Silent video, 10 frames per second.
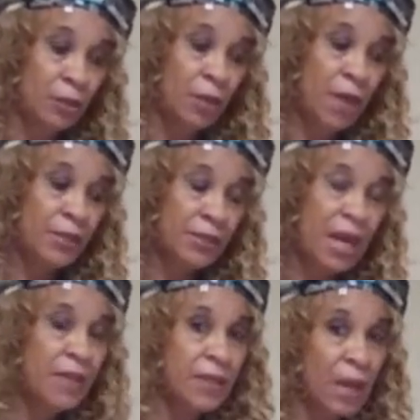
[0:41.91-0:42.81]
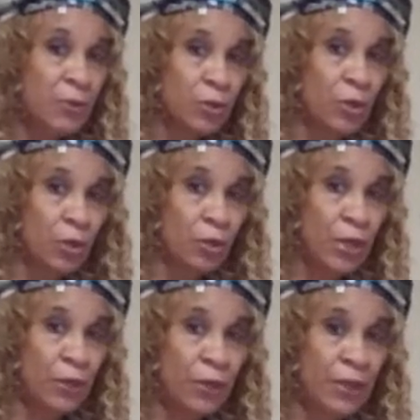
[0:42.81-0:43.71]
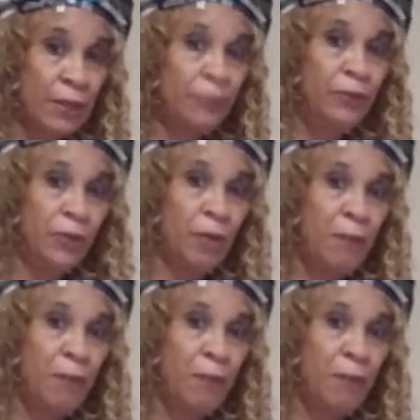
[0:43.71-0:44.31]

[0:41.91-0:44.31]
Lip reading: So I decided that I was going to go ahead on and,